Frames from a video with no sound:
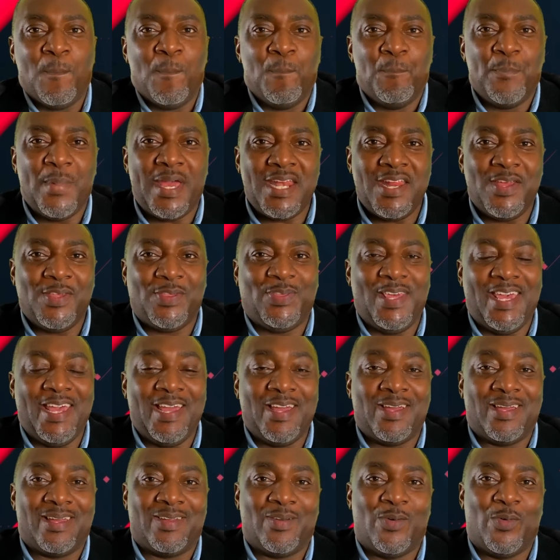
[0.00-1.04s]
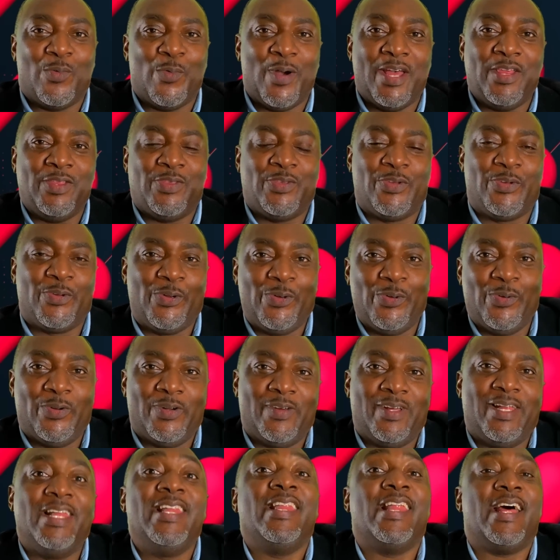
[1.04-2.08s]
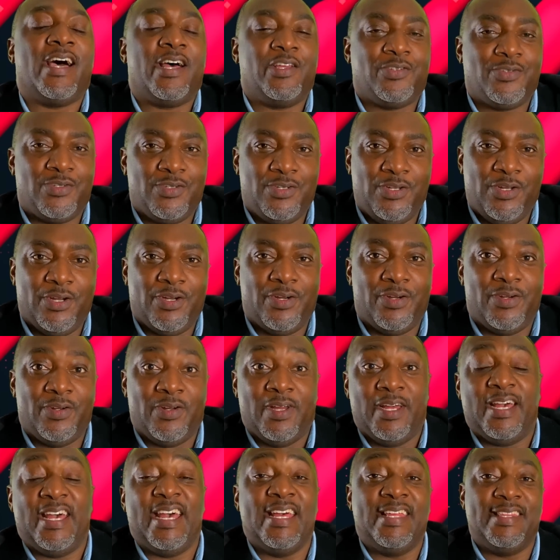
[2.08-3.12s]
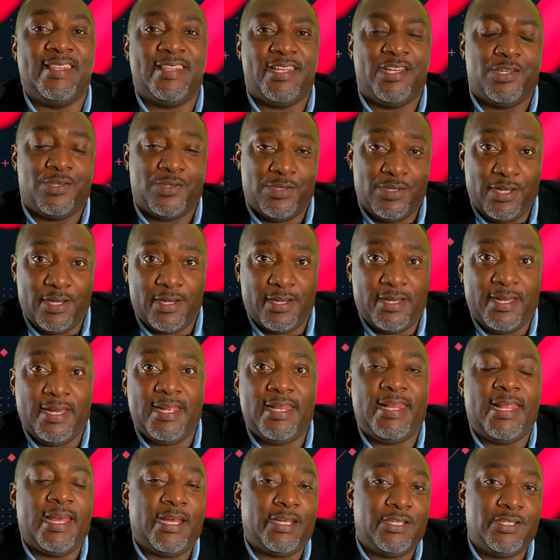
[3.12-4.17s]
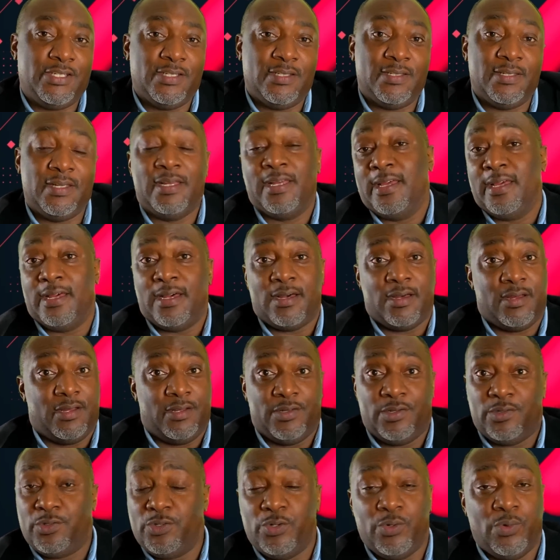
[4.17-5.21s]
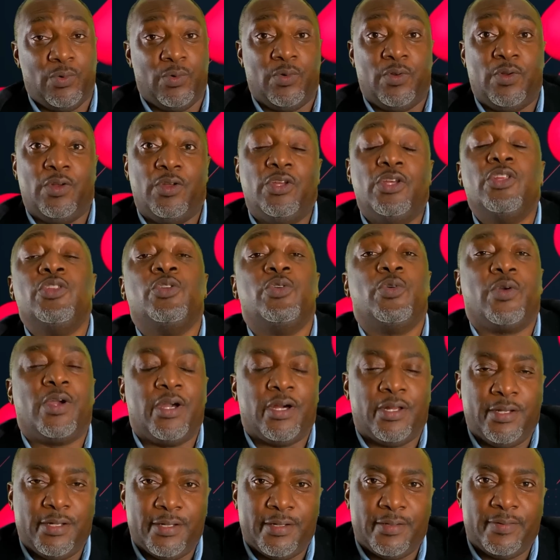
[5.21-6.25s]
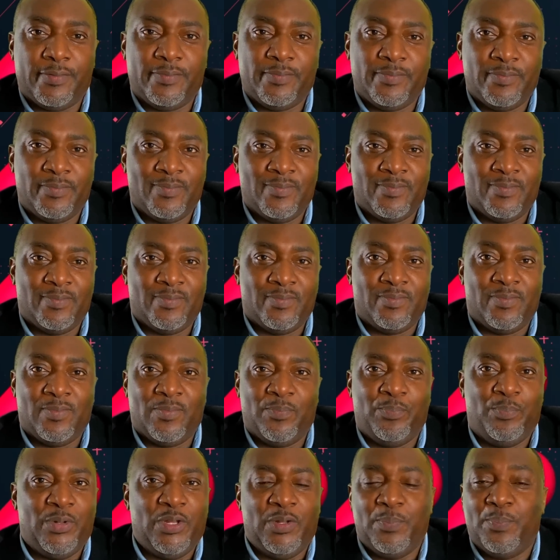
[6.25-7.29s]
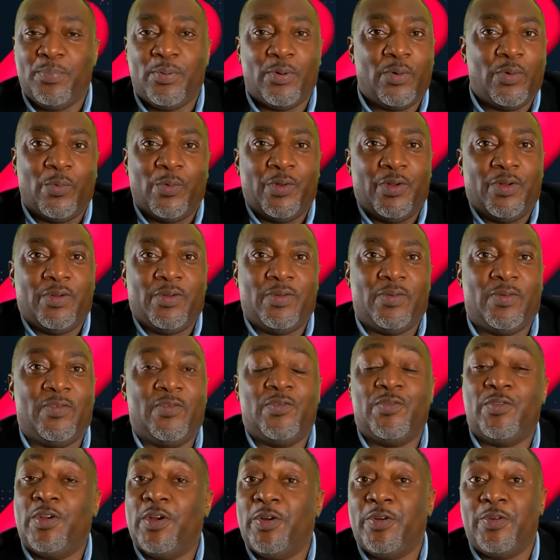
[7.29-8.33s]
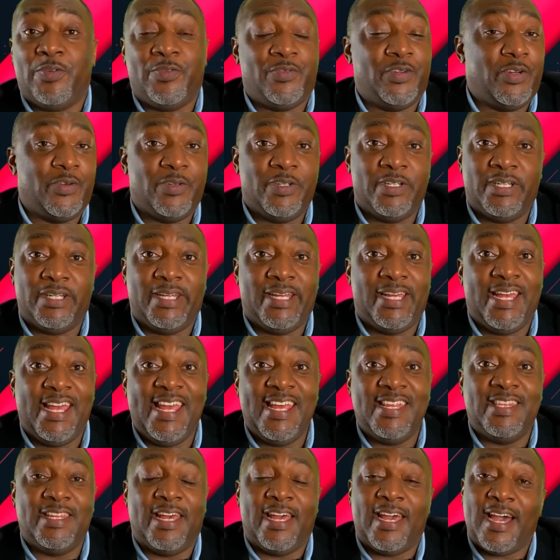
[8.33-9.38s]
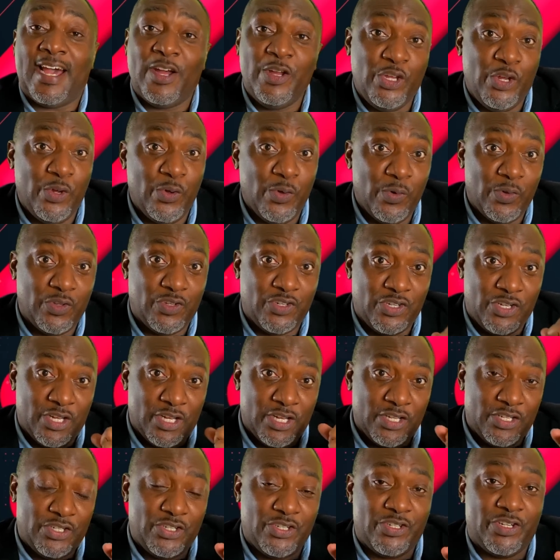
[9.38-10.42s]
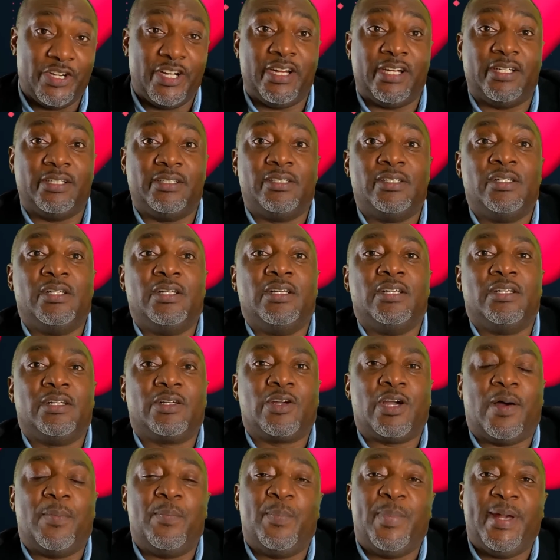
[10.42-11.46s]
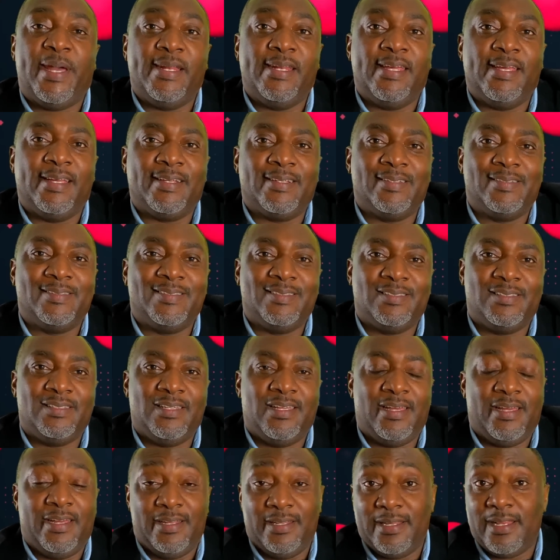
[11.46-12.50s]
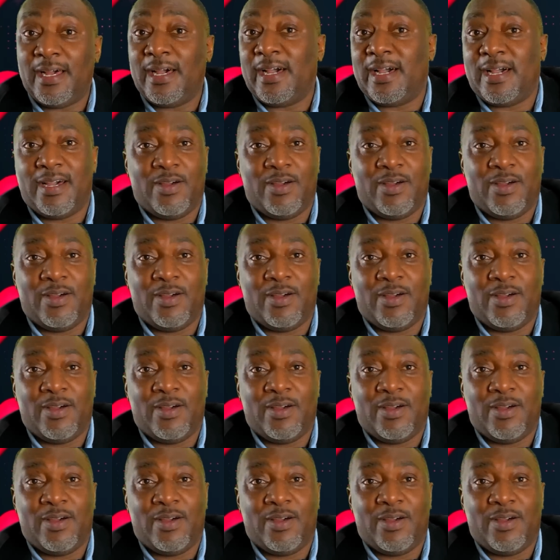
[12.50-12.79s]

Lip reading: Many things went through last year and this year election in Uganda. People were very in a huge trail campaigning, and